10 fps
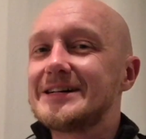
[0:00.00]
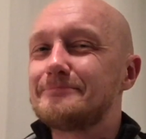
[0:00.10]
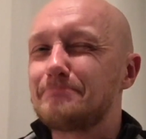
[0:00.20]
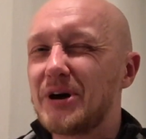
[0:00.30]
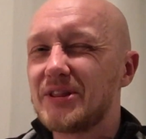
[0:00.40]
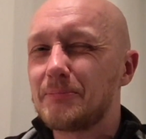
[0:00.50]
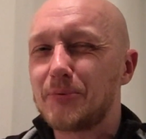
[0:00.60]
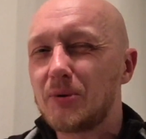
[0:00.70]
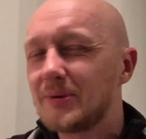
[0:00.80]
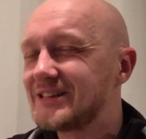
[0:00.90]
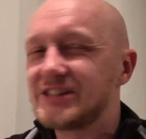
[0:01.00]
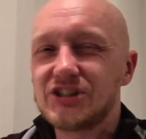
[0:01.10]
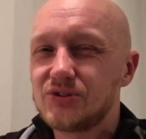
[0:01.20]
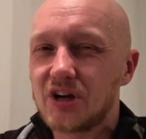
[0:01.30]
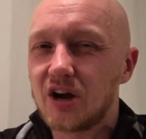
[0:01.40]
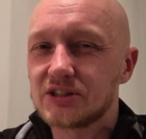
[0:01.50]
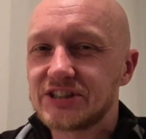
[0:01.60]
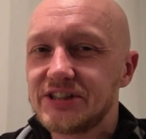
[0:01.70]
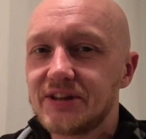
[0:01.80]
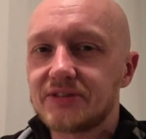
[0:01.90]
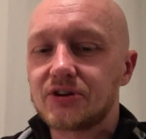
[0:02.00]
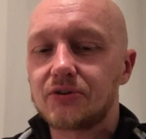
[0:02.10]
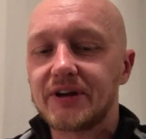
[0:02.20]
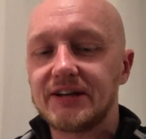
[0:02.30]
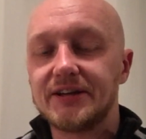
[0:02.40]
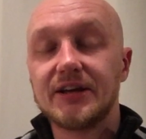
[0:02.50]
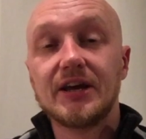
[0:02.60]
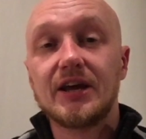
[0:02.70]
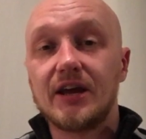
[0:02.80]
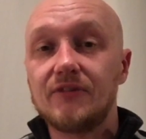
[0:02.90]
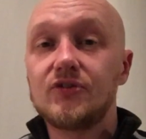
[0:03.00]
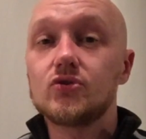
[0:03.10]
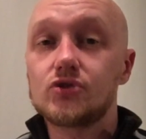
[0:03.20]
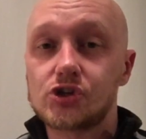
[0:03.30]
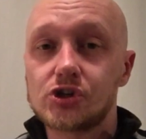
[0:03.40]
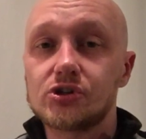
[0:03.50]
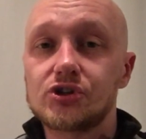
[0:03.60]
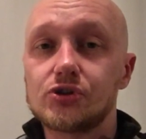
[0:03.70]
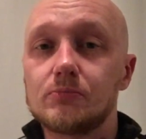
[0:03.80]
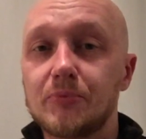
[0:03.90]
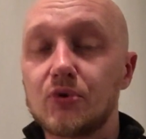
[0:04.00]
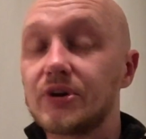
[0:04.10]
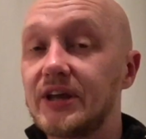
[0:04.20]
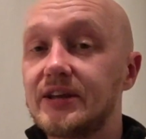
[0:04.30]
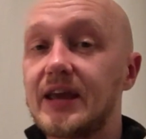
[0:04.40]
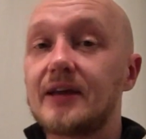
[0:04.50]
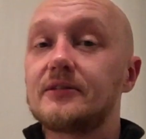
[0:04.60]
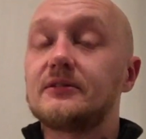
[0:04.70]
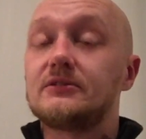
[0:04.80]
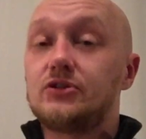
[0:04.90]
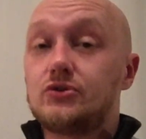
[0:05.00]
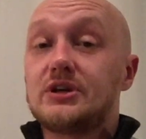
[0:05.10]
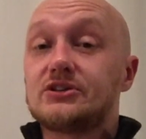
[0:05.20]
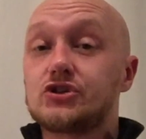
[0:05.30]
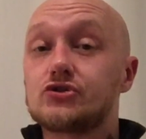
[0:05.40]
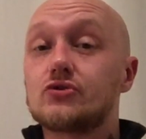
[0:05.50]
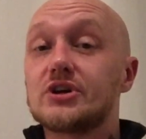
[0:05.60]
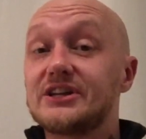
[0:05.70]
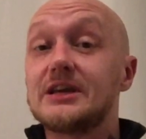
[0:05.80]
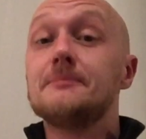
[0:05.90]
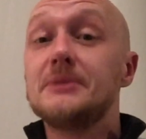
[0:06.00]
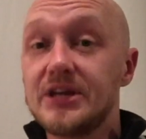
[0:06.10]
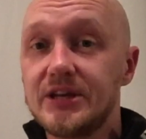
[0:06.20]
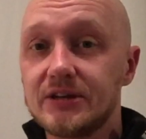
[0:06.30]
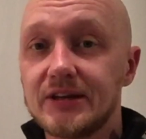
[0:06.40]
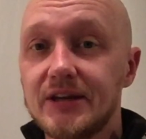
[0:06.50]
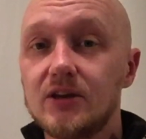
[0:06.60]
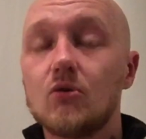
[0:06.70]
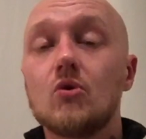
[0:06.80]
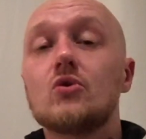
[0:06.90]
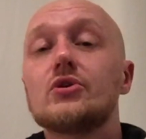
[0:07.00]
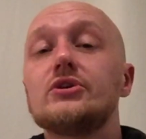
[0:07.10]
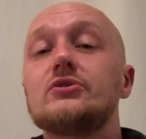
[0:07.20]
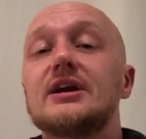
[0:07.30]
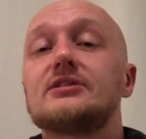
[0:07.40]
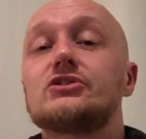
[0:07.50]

but the problem is you can't see that directly. If you charge your board, you can destroy it immediately, or you can